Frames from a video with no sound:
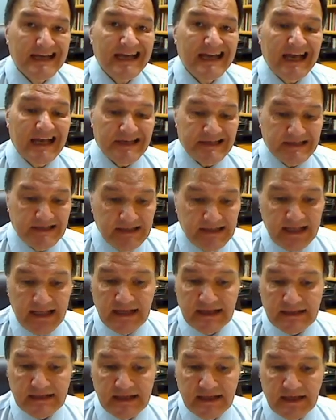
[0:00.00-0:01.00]
as
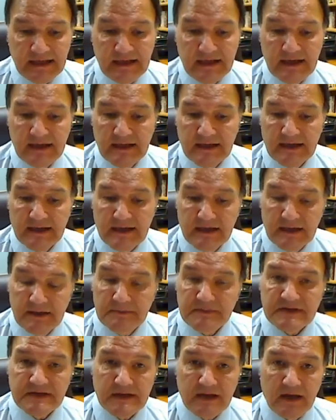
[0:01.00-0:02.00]
deity
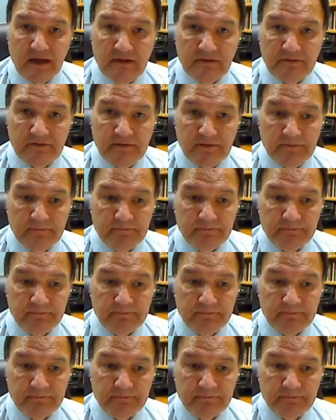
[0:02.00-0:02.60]
himself.